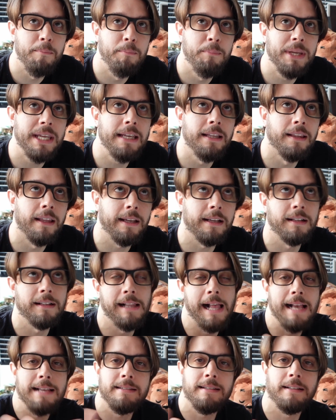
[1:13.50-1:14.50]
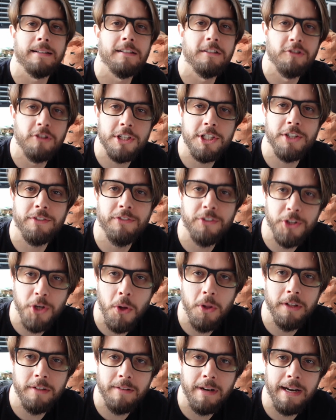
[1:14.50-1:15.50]
be like classic Christopher
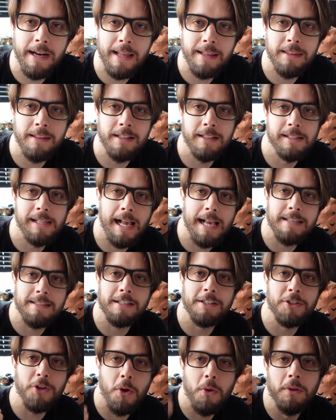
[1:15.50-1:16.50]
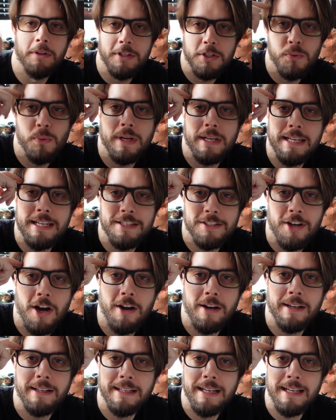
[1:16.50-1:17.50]
Nolan, right? I think classic Nolan is when he's
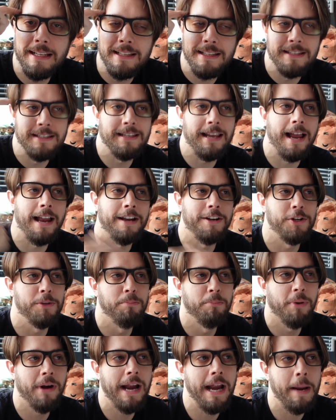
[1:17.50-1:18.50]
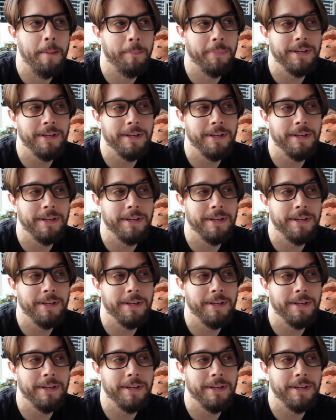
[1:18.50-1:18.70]
starting to get inside your brain.